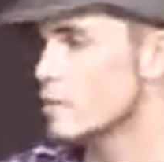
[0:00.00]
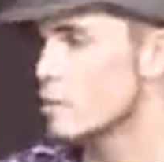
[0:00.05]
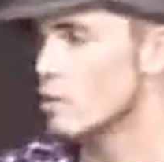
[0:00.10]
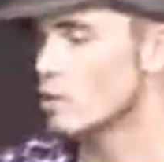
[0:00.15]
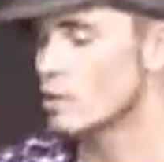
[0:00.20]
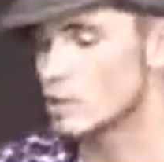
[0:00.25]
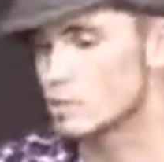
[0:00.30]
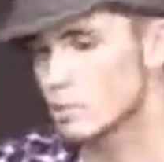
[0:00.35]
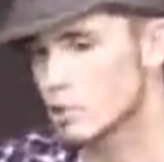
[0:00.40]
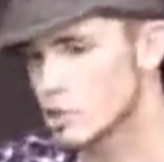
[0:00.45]
I'm
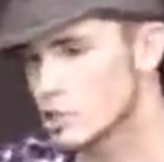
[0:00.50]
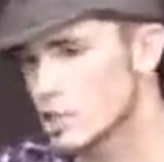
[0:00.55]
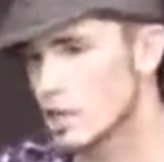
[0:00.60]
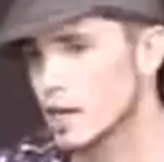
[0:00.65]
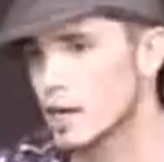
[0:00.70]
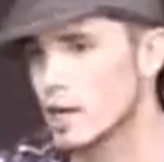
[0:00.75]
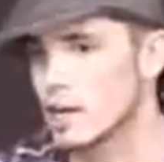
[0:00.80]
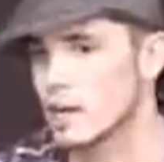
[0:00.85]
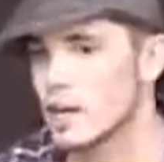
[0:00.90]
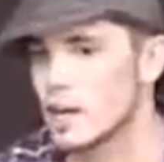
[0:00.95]
always
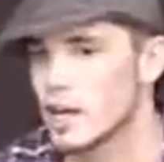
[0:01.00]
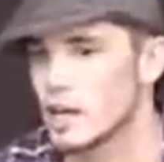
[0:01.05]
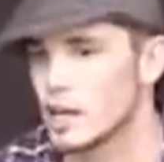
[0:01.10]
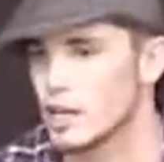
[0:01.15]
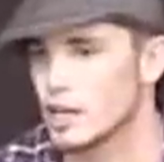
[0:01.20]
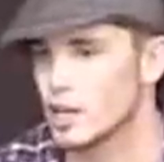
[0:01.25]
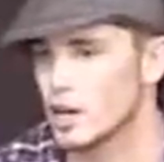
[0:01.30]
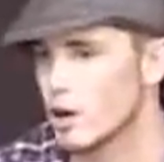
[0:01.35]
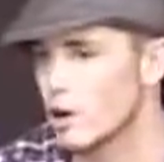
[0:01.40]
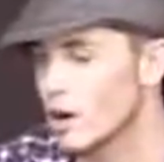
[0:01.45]
pushing and,
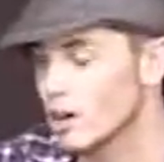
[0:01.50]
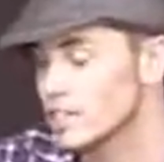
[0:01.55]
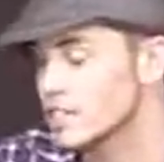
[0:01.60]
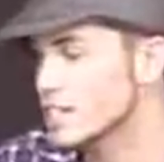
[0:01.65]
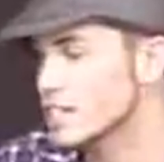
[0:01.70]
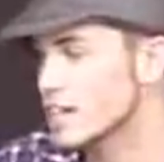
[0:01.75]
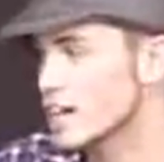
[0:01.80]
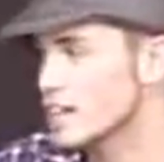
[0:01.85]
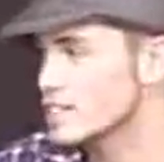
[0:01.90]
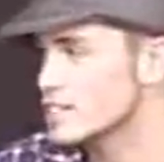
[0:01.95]
you know, on
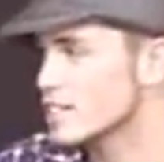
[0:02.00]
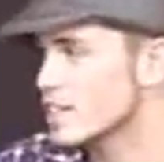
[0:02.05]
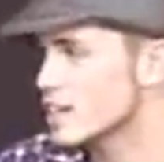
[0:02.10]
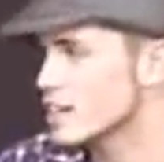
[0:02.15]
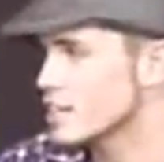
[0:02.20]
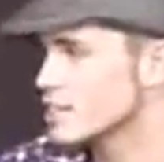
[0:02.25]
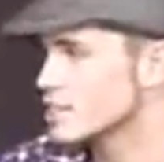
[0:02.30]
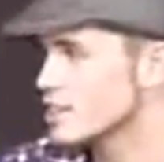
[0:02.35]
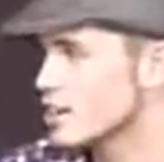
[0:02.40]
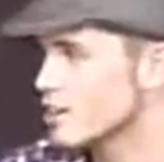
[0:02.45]
to the next
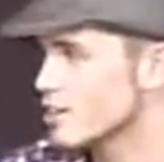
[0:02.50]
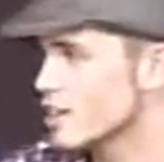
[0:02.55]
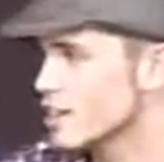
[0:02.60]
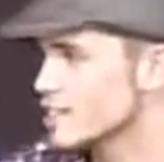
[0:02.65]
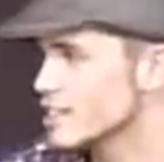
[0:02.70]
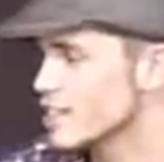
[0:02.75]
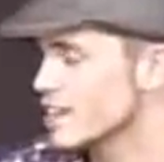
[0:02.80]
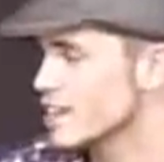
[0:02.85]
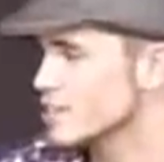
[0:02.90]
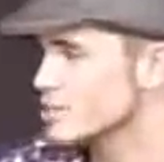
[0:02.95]
thing. So
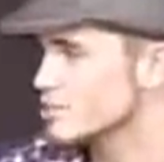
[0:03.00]
that's, I